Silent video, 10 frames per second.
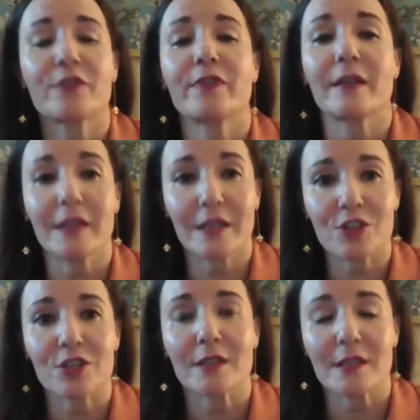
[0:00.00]

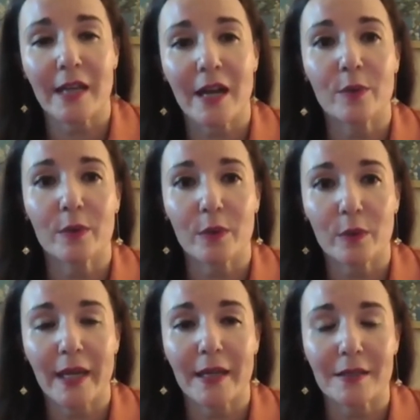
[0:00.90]
foundations and how we were
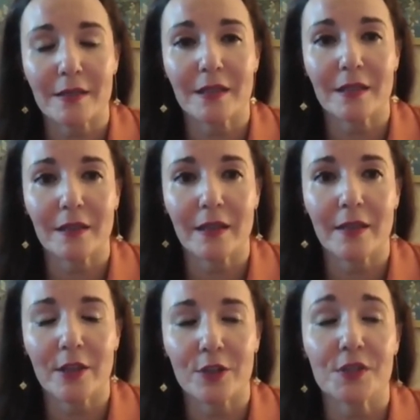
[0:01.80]
raised
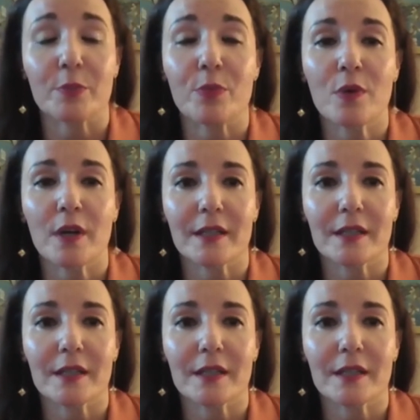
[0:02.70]
and their support.